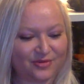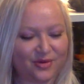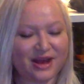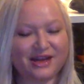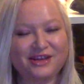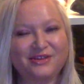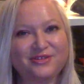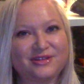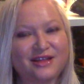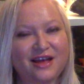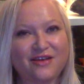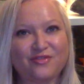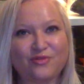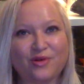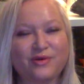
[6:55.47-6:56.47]
What do you
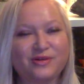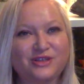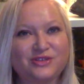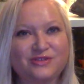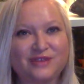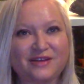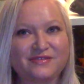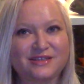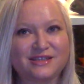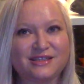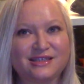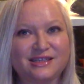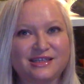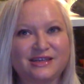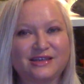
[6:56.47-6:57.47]
love? What would you love to
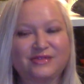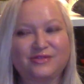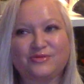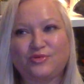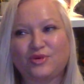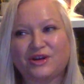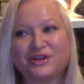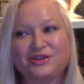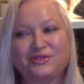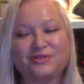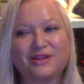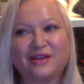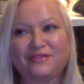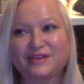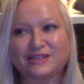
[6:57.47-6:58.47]
see? What are you
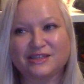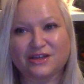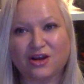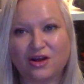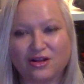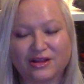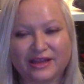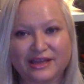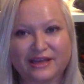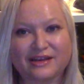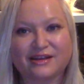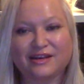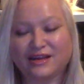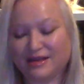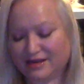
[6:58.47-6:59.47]
loving to call in?
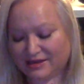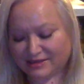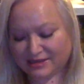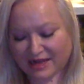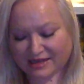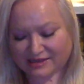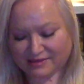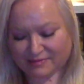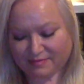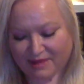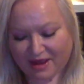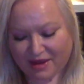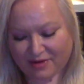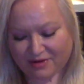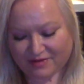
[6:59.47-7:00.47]
Because that's some
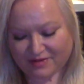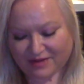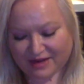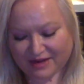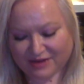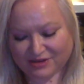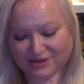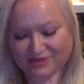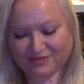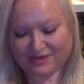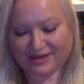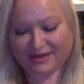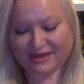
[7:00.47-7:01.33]
powerful energy right